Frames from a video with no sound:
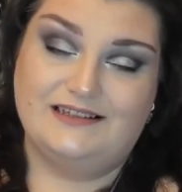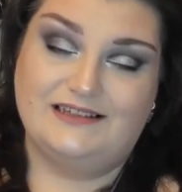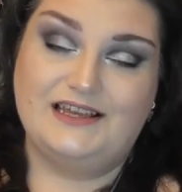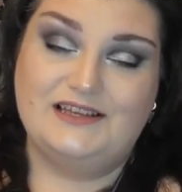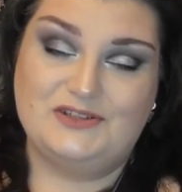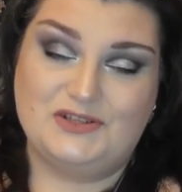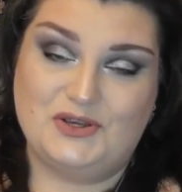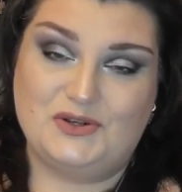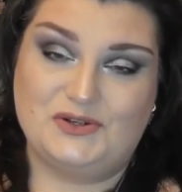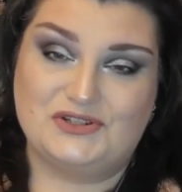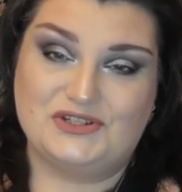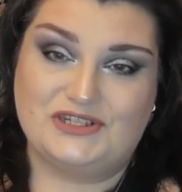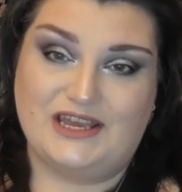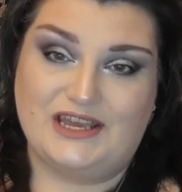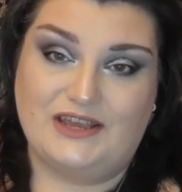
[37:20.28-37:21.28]
is your
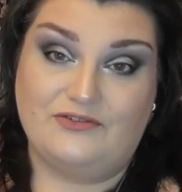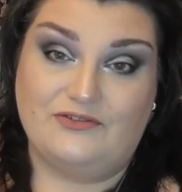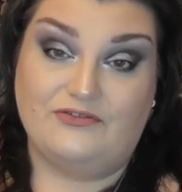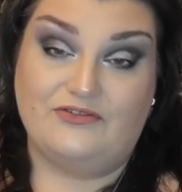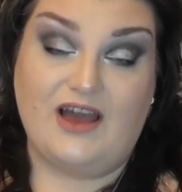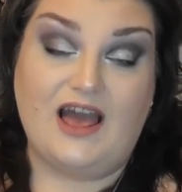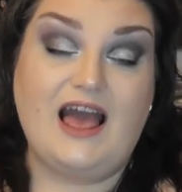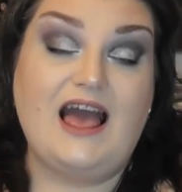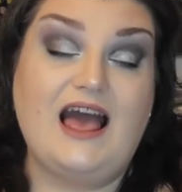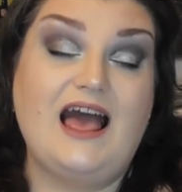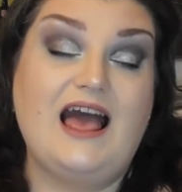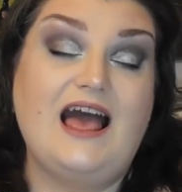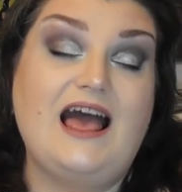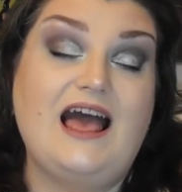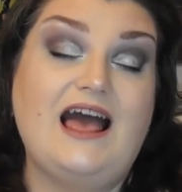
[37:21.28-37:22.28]
stay
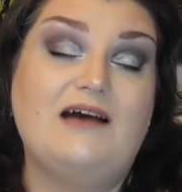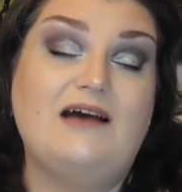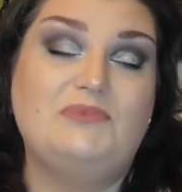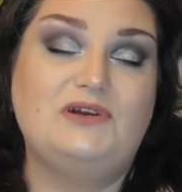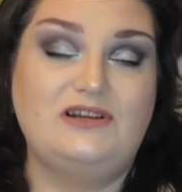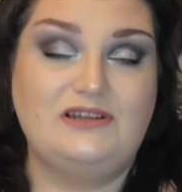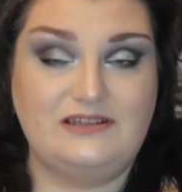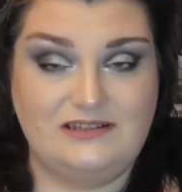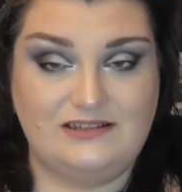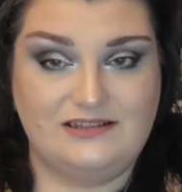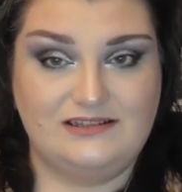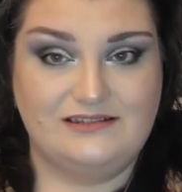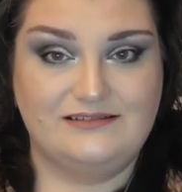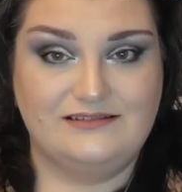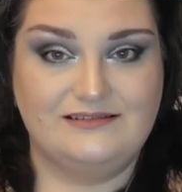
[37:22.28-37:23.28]

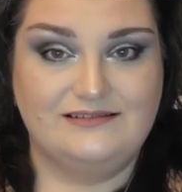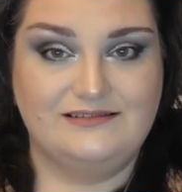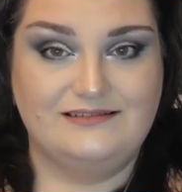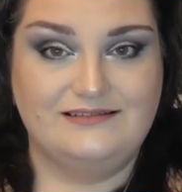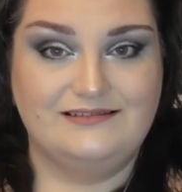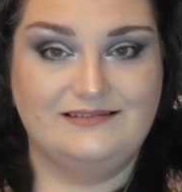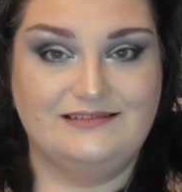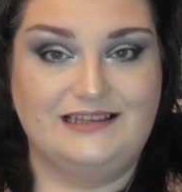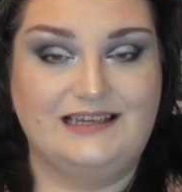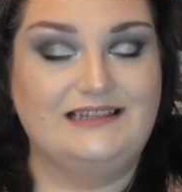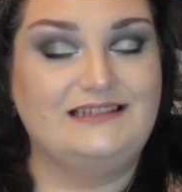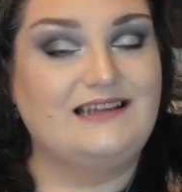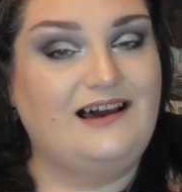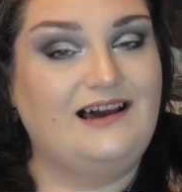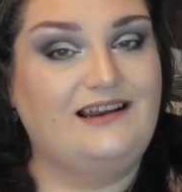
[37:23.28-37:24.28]
fabulous,
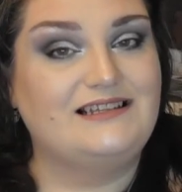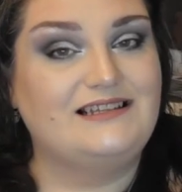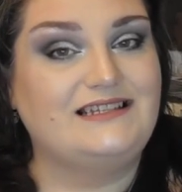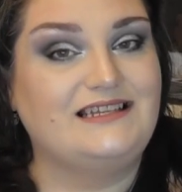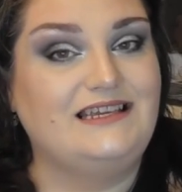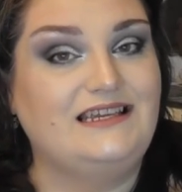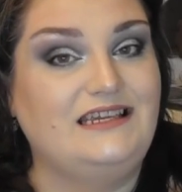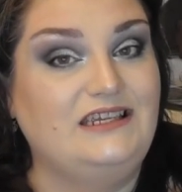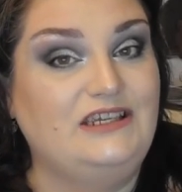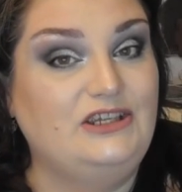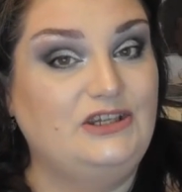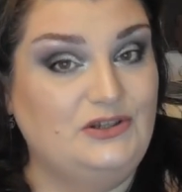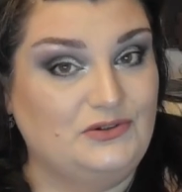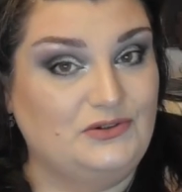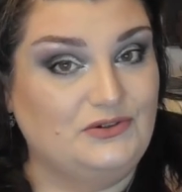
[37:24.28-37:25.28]
and I'll see
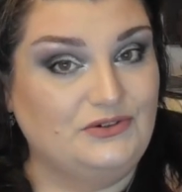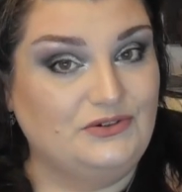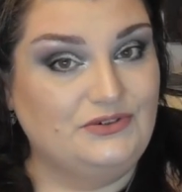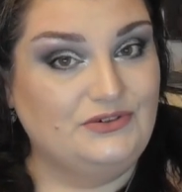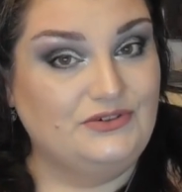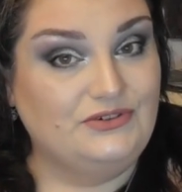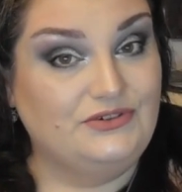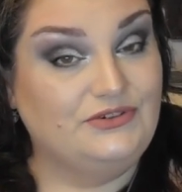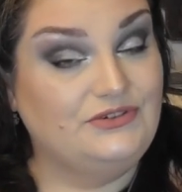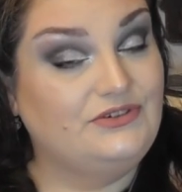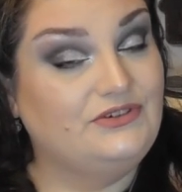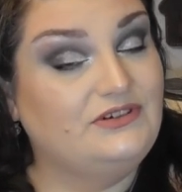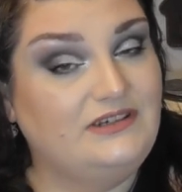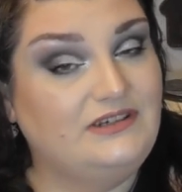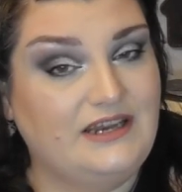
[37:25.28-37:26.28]
you
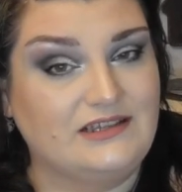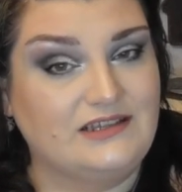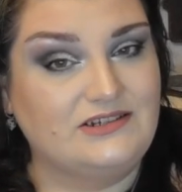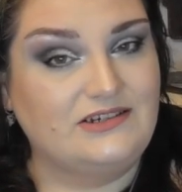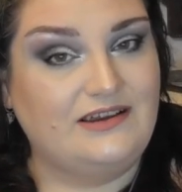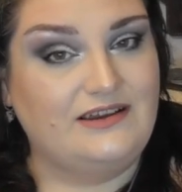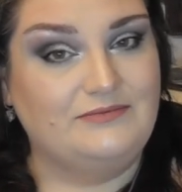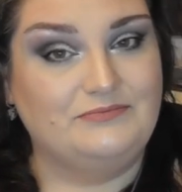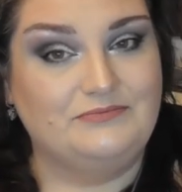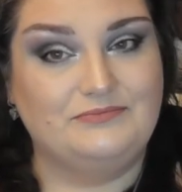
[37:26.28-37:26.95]
next time.